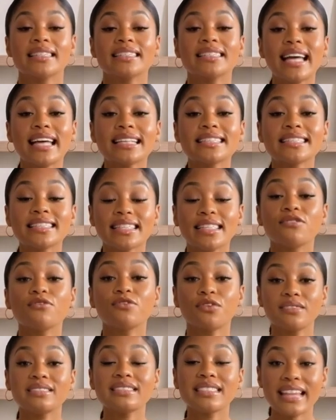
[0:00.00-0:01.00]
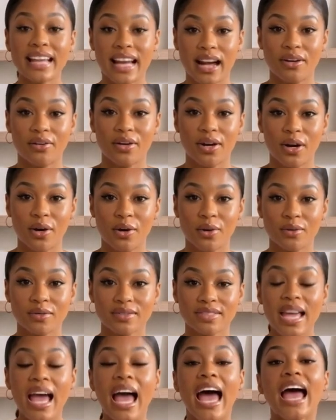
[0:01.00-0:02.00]
Test different
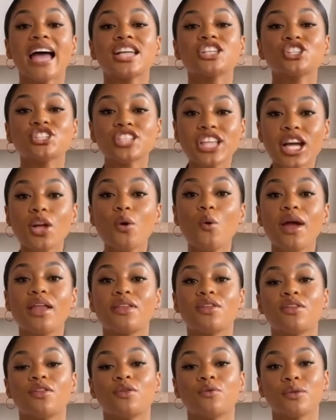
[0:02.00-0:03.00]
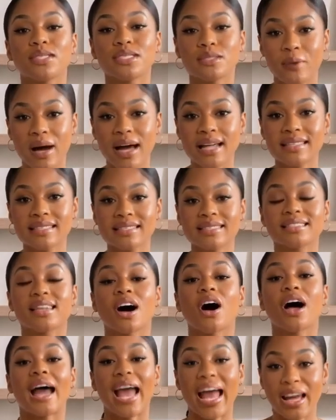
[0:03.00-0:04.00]
scenarios and check whether the responses
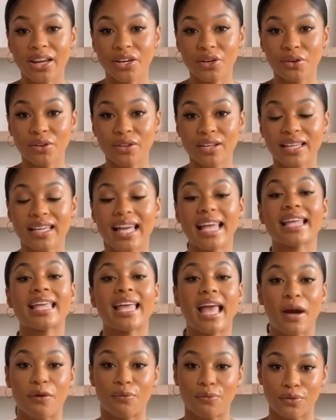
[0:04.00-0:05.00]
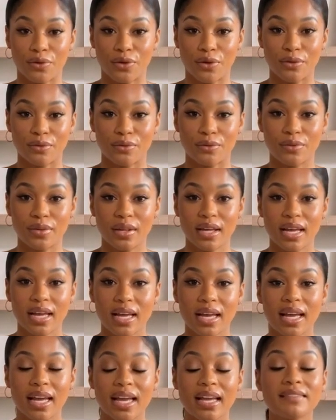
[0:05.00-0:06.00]
are accurate and helpful.
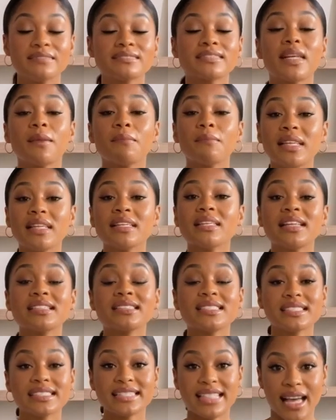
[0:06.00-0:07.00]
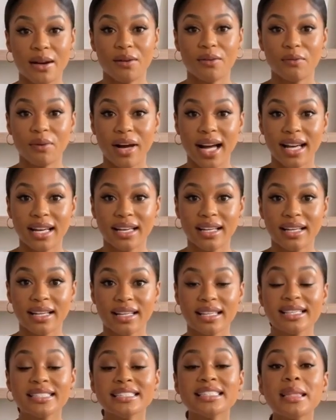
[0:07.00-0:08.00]
If something doesn't sound right,
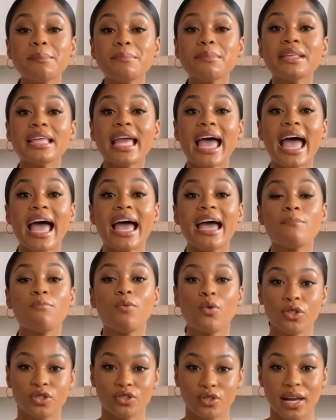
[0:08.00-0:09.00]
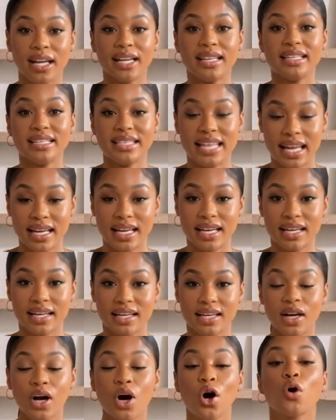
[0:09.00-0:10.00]
simply add more training
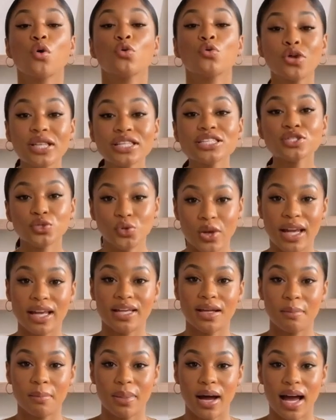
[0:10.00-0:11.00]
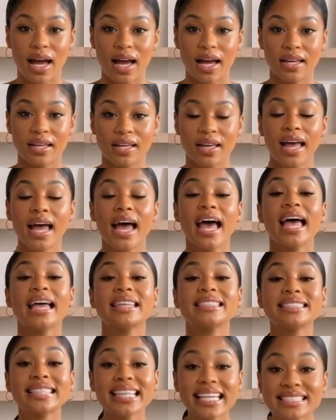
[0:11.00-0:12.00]
data, retrain the bot,
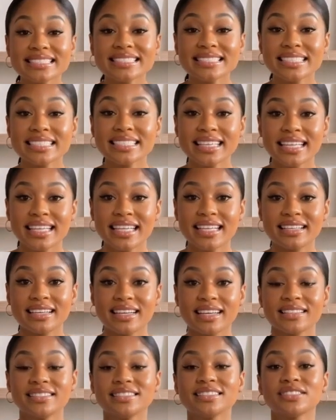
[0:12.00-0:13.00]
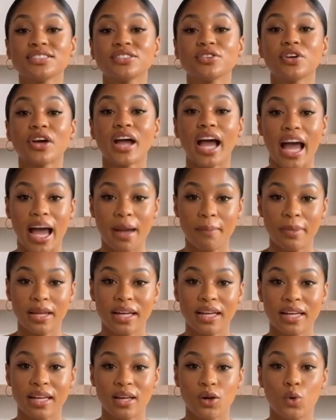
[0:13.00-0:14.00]
and test again until you're
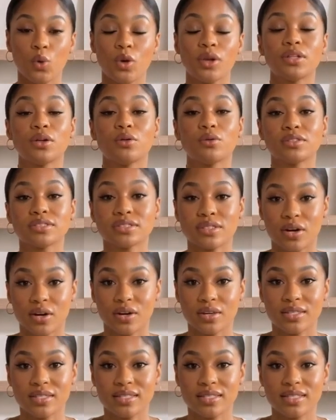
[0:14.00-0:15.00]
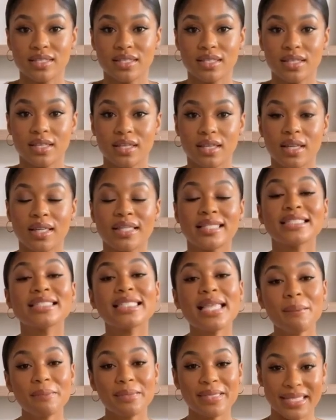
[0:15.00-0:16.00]
happy with the results.
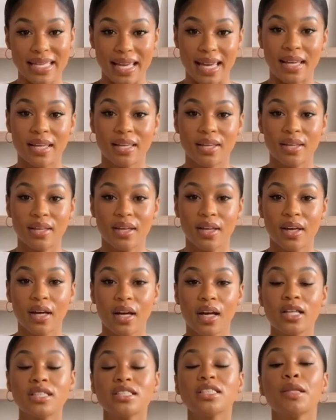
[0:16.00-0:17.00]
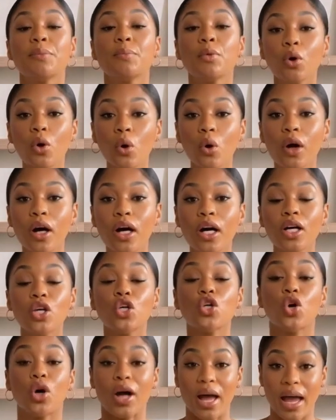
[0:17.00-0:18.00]
Step 6, deploy
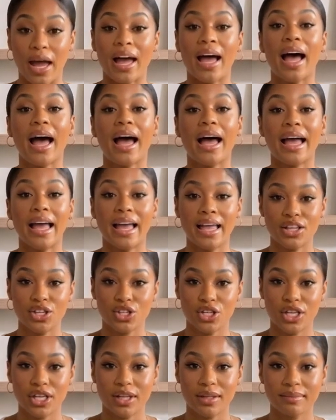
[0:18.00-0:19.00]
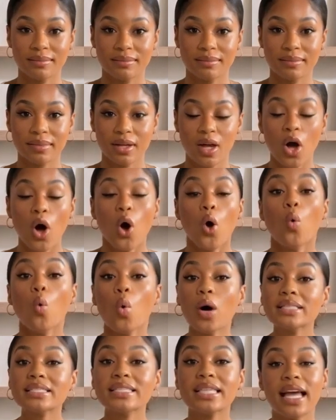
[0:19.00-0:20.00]
your AI agent.
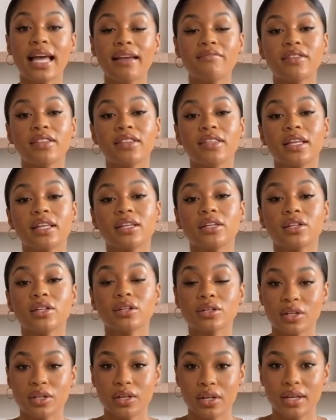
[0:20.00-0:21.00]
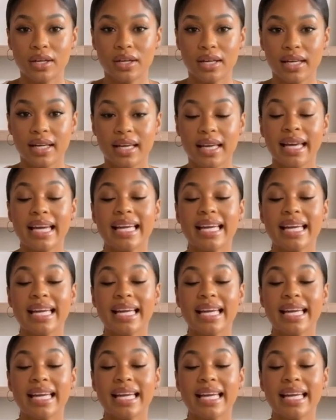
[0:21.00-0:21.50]
Once everything looks good,